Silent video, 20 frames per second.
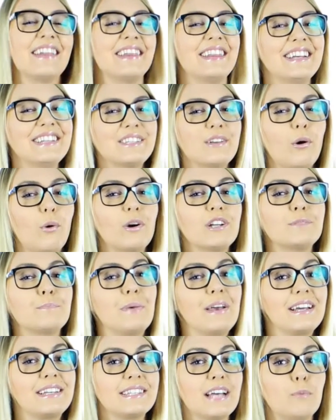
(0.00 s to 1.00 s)
This course
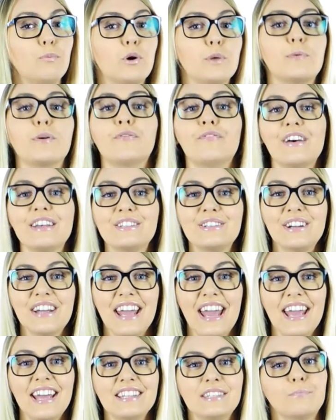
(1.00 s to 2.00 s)
picks up where Professor
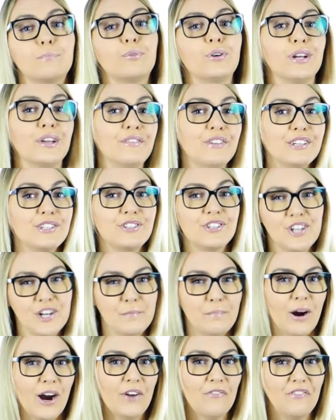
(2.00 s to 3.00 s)
K's previous
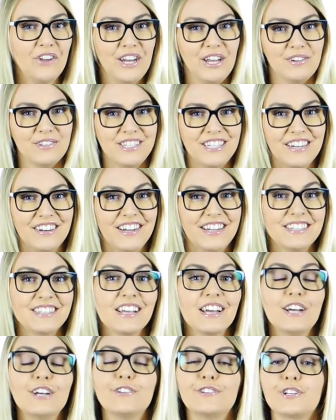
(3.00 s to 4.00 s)
two-part video
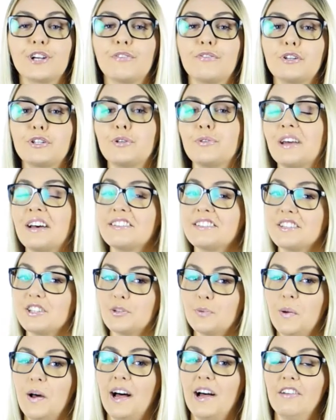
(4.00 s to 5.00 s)
series, Server
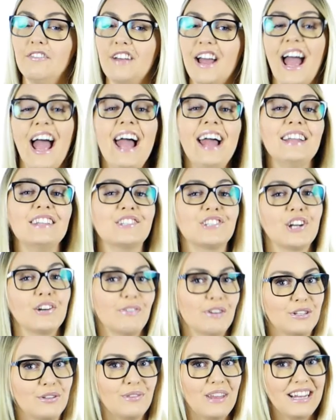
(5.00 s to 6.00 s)
2012 and
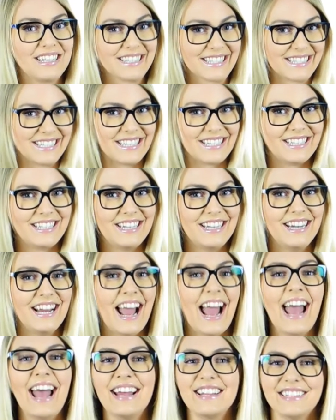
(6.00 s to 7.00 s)
Server 2016
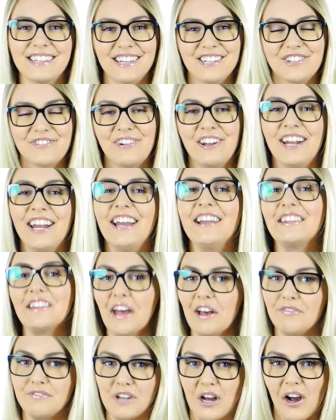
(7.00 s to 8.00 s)
Hands-On Training,
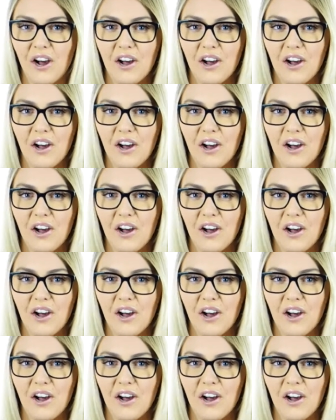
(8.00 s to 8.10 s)
left